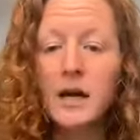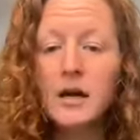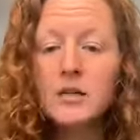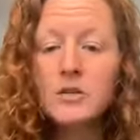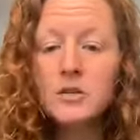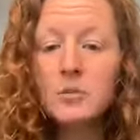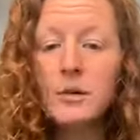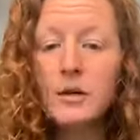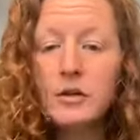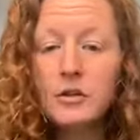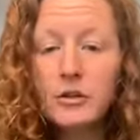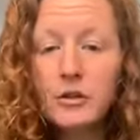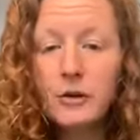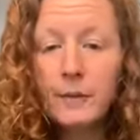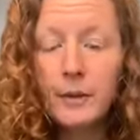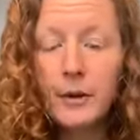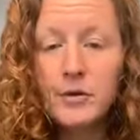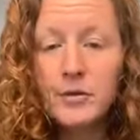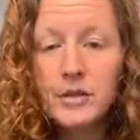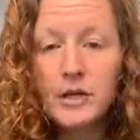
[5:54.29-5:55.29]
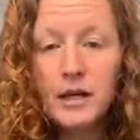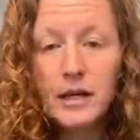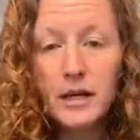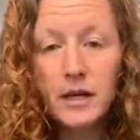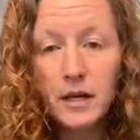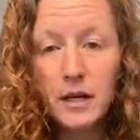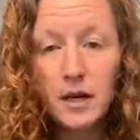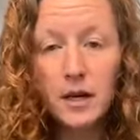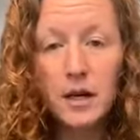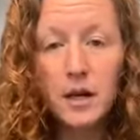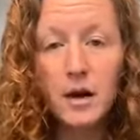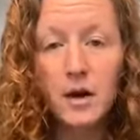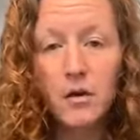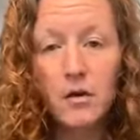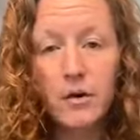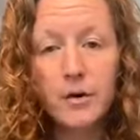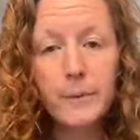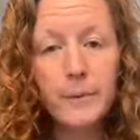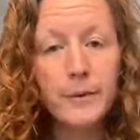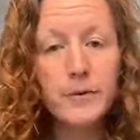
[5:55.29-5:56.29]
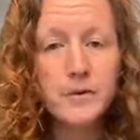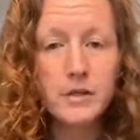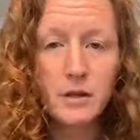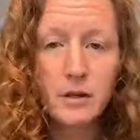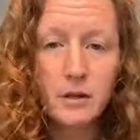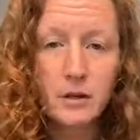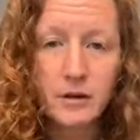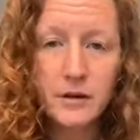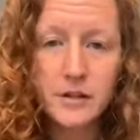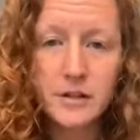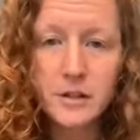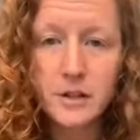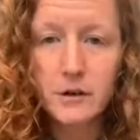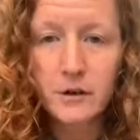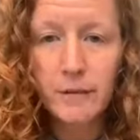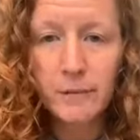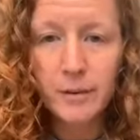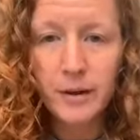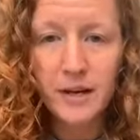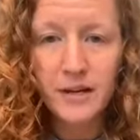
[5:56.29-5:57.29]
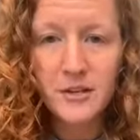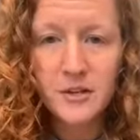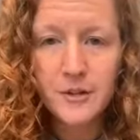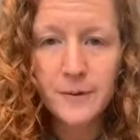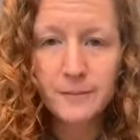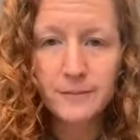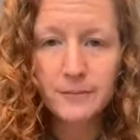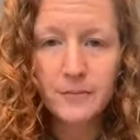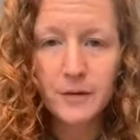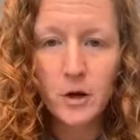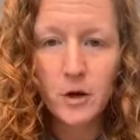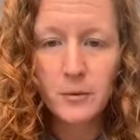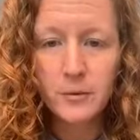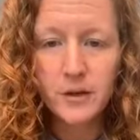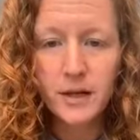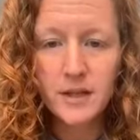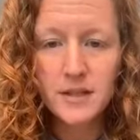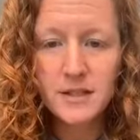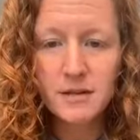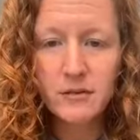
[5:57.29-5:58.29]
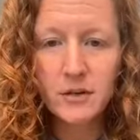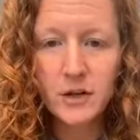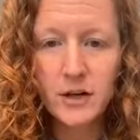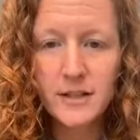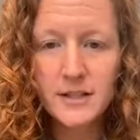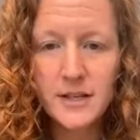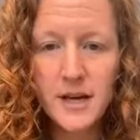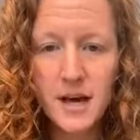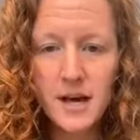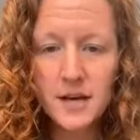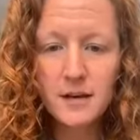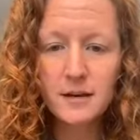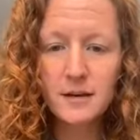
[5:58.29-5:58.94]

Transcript: So make sure you post it here or you post it on our Instagram page. Hope you guys have a great day.